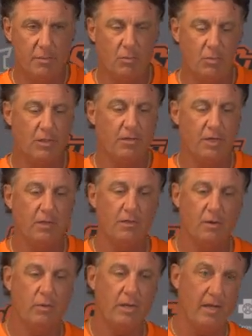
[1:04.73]
but we think
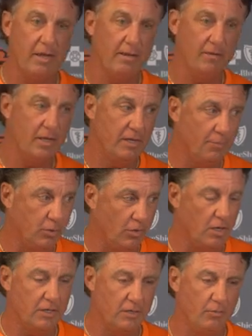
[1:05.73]
that we have a
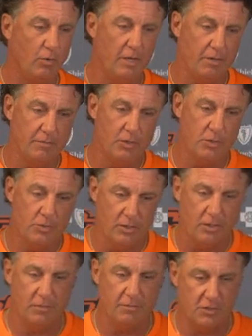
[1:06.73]
productive way of
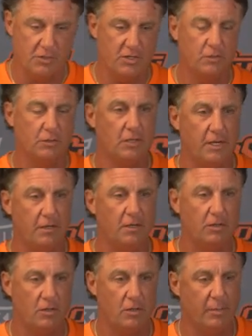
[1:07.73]
using it and facilitating
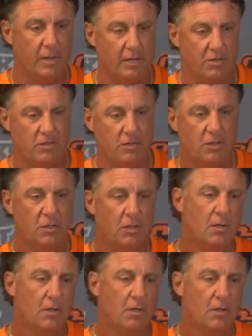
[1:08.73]
it to the best